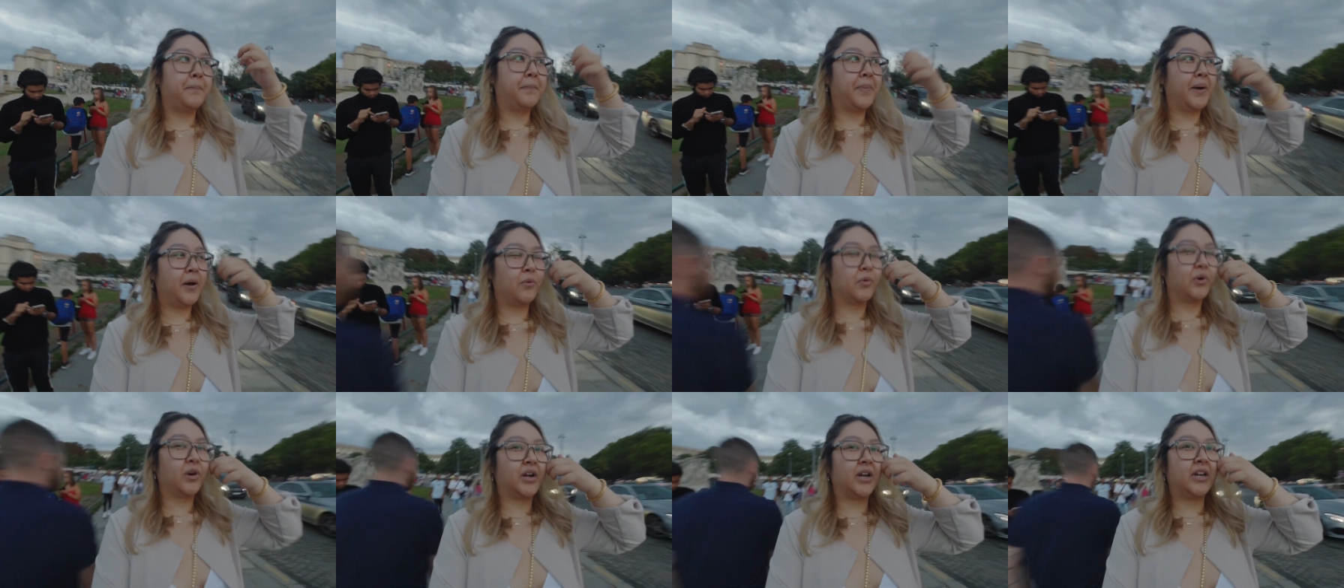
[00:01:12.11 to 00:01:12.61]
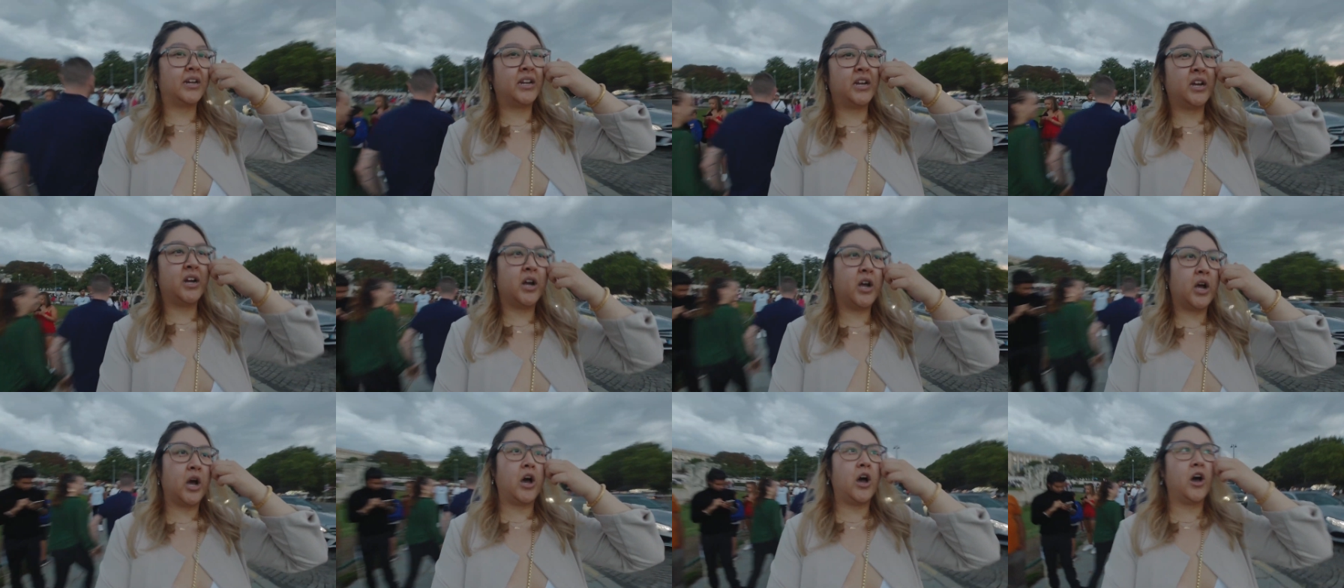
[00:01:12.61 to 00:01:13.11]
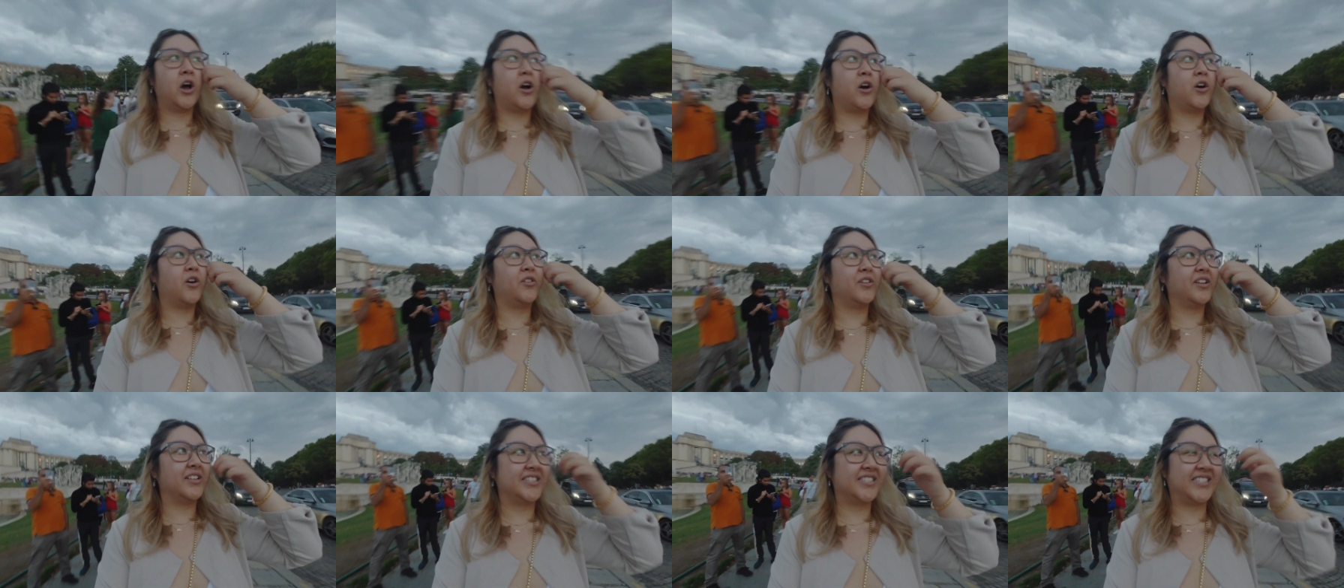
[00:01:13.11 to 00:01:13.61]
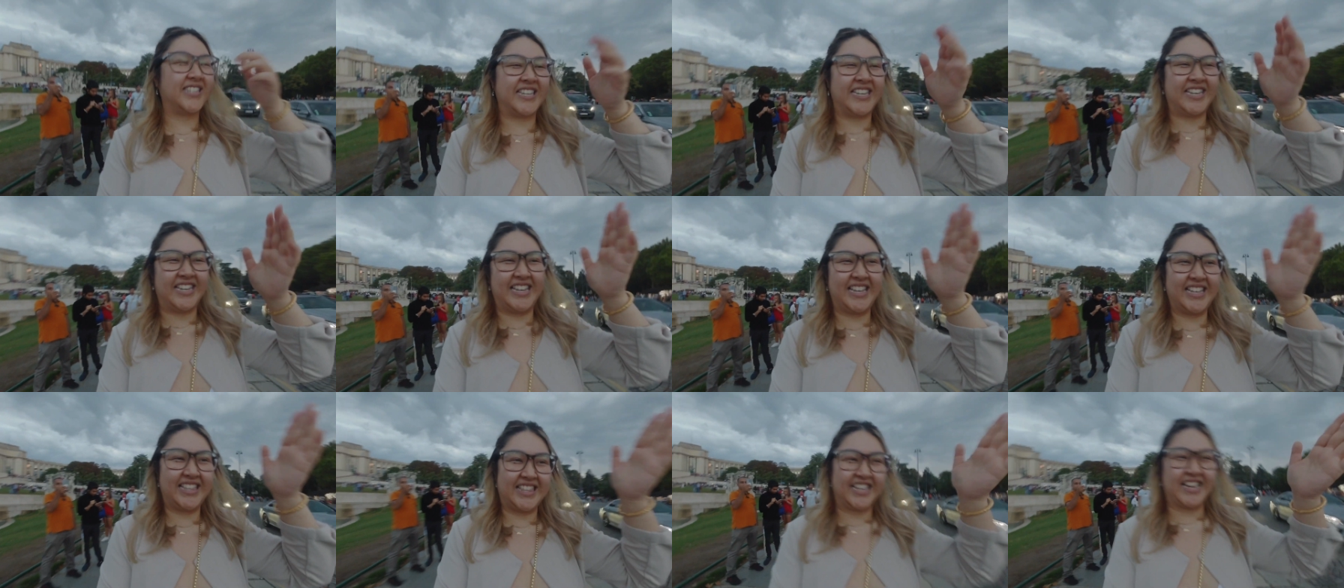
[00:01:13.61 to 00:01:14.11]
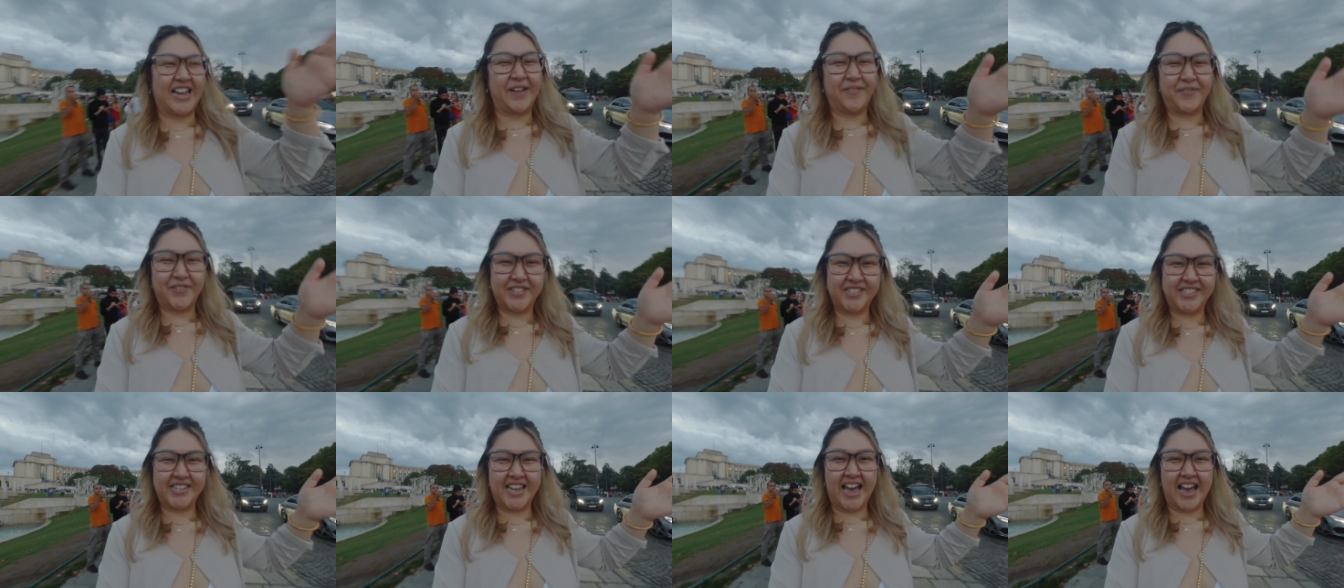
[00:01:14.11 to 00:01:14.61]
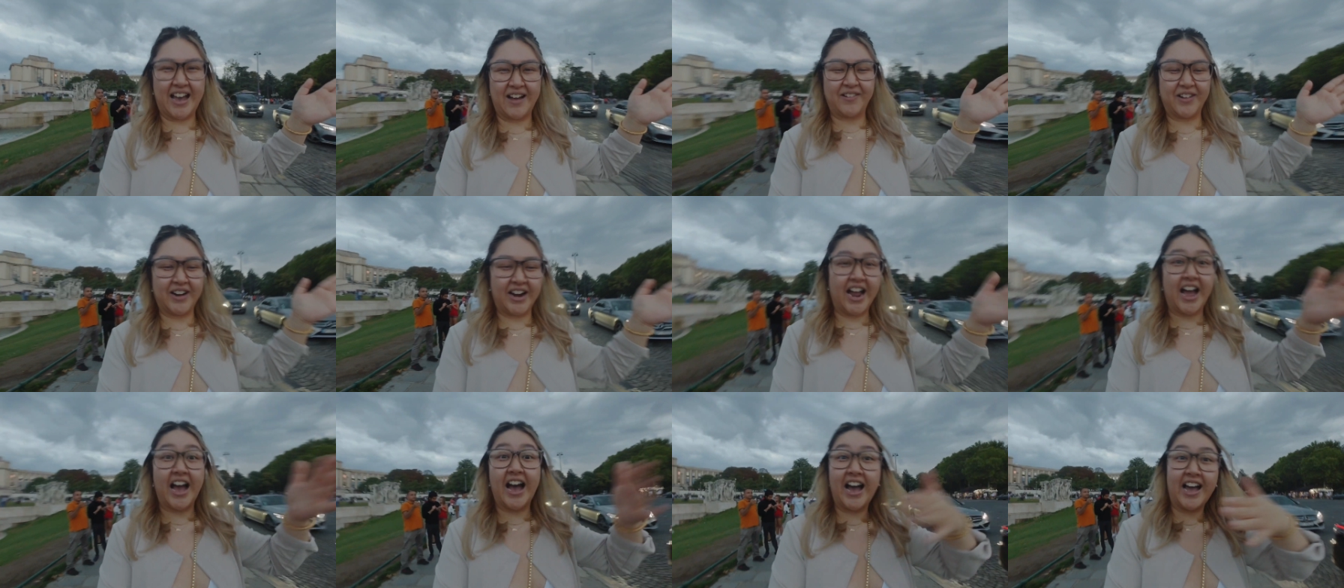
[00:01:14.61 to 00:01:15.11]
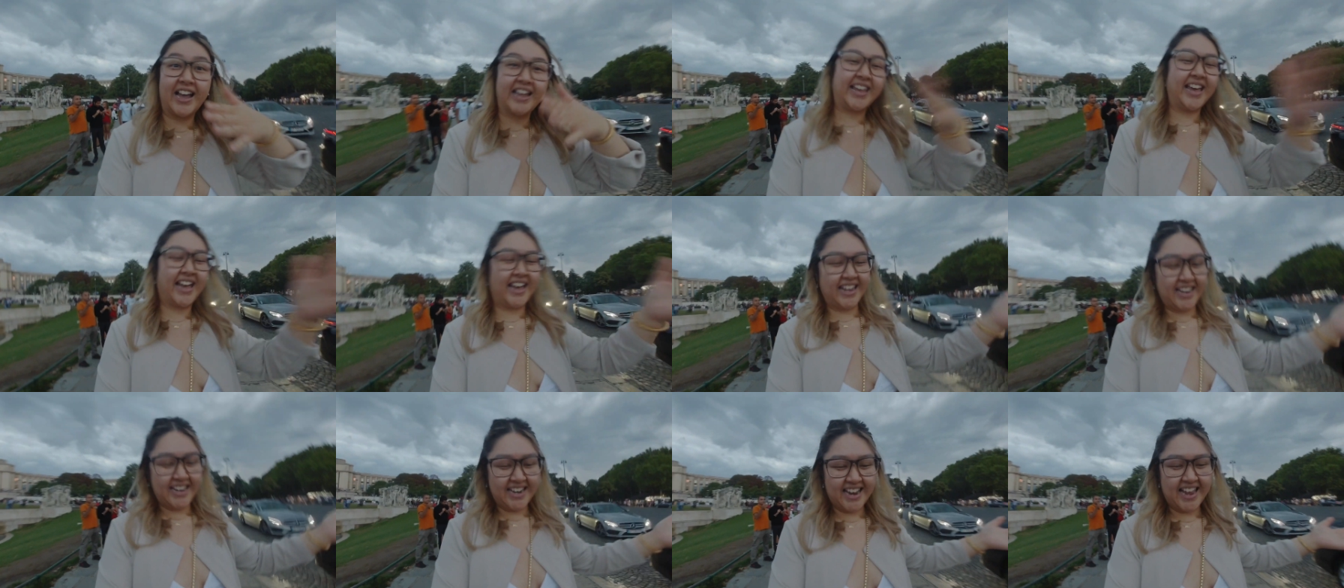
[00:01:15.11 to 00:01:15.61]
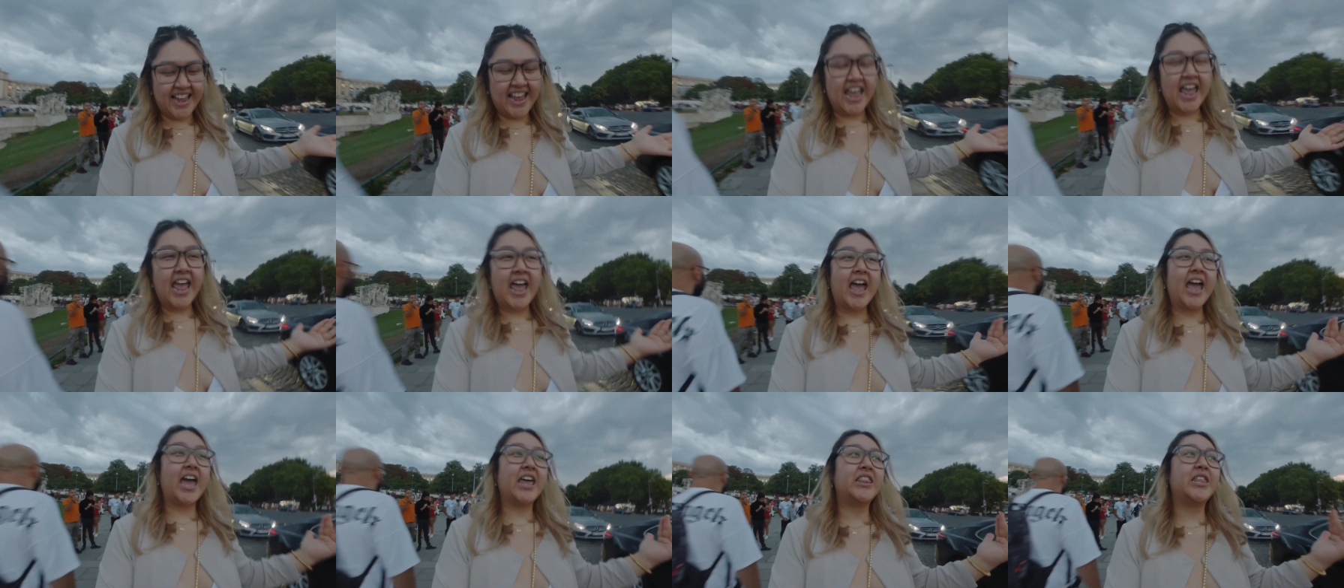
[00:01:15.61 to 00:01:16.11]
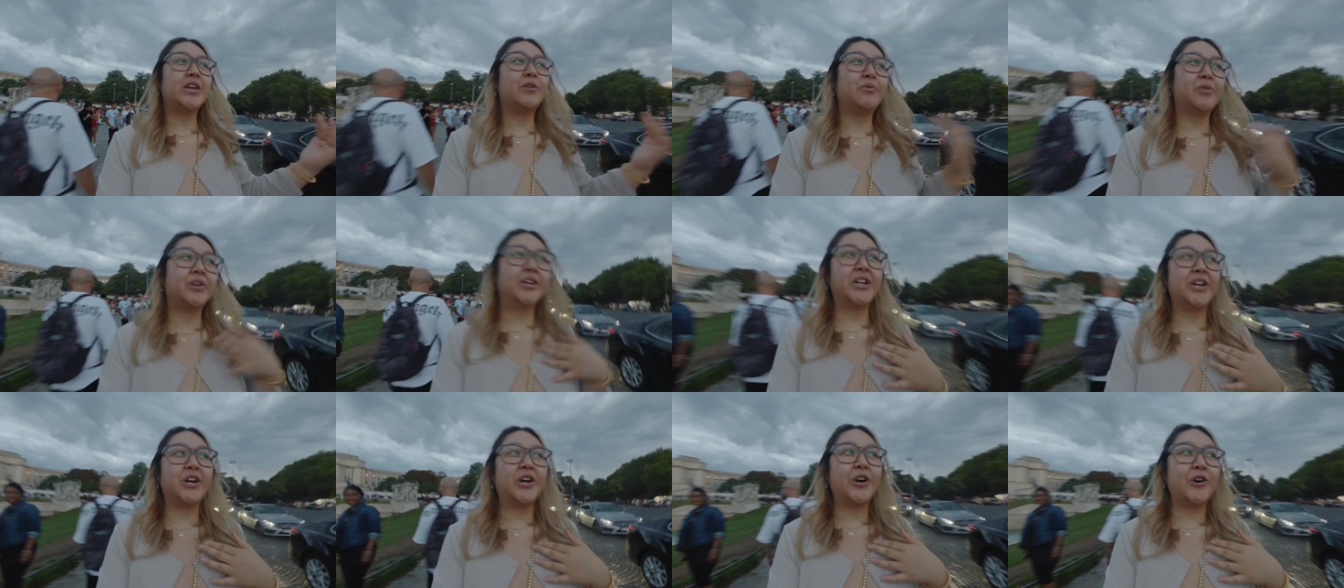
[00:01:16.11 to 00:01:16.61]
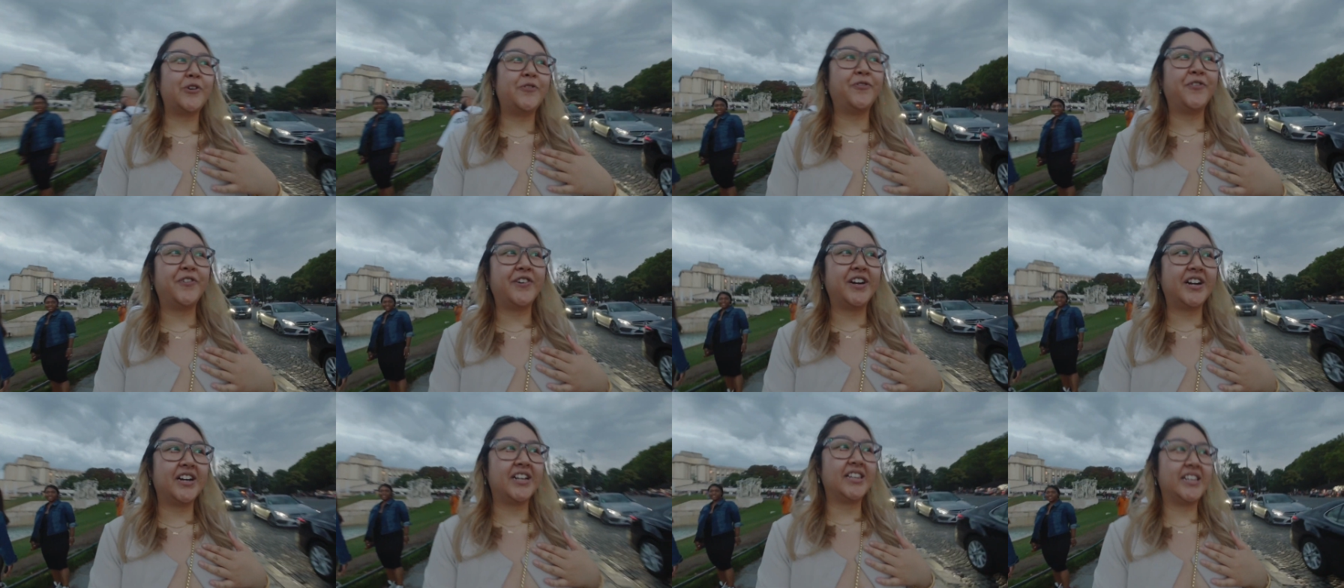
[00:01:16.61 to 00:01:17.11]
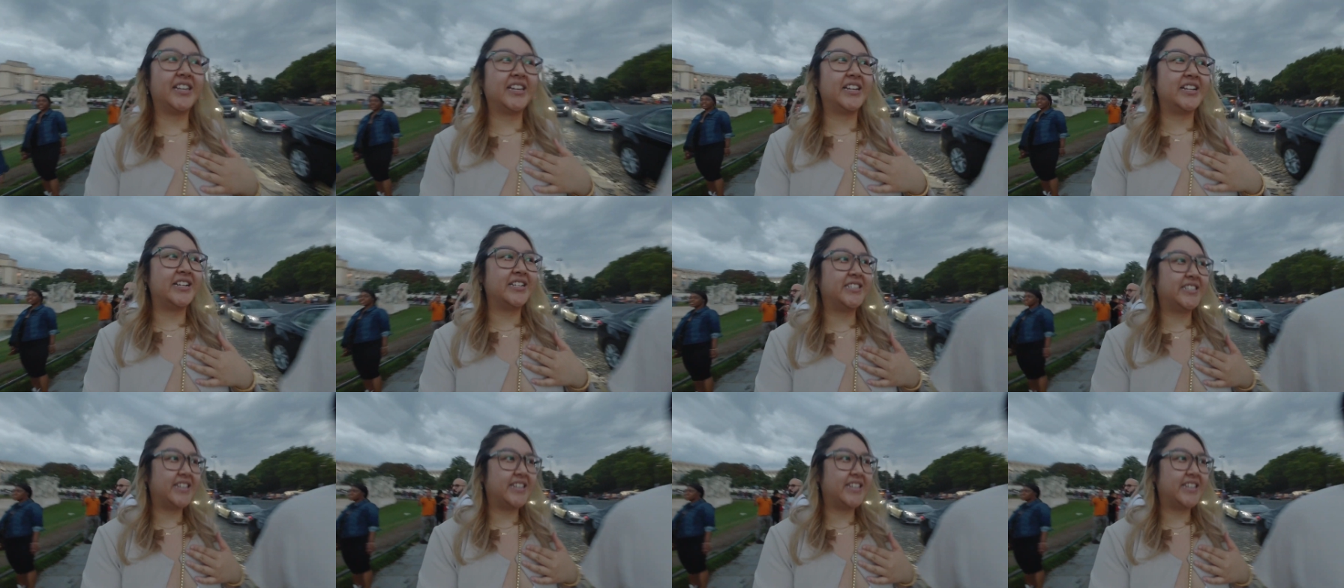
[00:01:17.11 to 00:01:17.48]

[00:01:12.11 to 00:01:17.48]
But we're gonna go and see the Eiffel Tower again. And then we're gonna go for a little